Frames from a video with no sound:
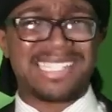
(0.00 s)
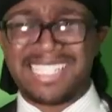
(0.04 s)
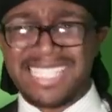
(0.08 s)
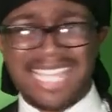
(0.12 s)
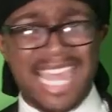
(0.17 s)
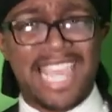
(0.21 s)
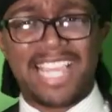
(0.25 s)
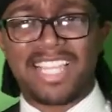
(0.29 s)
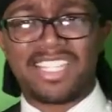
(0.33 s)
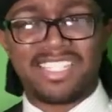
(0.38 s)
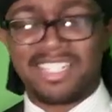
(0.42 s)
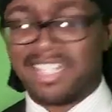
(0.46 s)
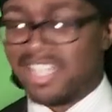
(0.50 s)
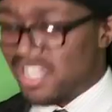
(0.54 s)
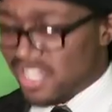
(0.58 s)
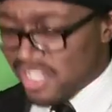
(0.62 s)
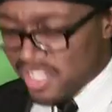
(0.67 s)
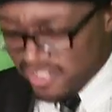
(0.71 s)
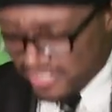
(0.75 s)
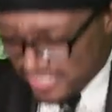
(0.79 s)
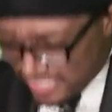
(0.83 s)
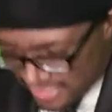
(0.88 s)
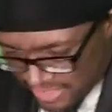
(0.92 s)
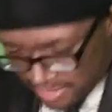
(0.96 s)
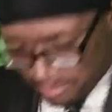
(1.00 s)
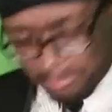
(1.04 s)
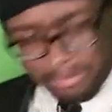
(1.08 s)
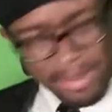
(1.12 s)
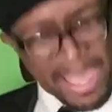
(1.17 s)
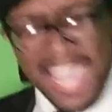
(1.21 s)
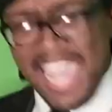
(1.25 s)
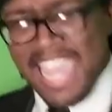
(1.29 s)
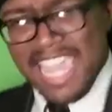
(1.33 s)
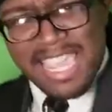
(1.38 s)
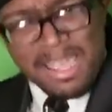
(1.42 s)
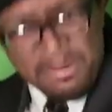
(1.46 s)
sex. You just
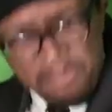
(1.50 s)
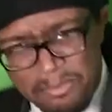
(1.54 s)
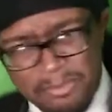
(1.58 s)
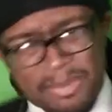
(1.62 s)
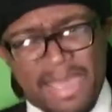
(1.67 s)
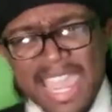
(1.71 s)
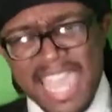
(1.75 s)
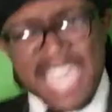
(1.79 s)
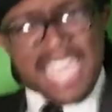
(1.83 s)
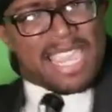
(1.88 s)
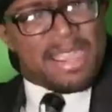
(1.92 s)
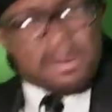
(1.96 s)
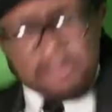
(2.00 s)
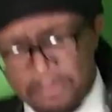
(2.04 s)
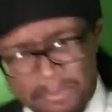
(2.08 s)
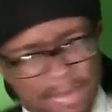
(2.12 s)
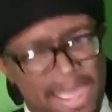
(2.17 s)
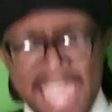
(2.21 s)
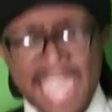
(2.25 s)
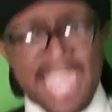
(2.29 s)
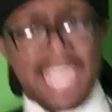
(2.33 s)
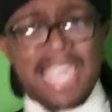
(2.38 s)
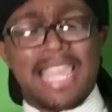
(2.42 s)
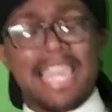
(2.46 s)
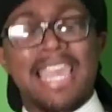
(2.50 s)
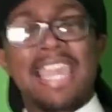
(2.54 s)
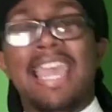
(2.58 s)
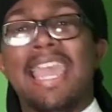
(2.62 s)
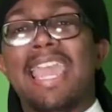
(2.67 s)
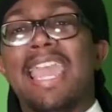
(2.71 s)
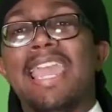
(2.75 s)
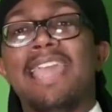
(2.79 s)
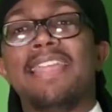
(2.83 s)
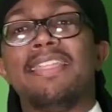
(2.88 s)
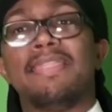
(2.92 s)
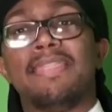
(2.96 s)
bang and bang and bang
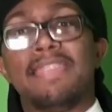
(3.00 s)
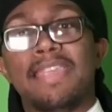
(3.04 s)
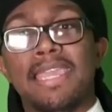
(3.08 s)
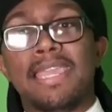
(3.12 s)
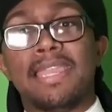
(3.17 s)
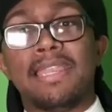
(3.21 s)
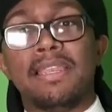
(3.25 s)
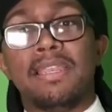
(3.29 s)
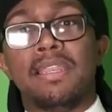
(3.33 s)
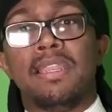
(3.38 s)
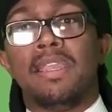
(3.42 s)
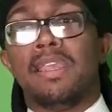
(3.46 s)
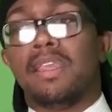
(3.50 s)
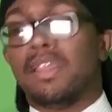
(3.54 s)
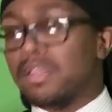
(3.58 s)
and then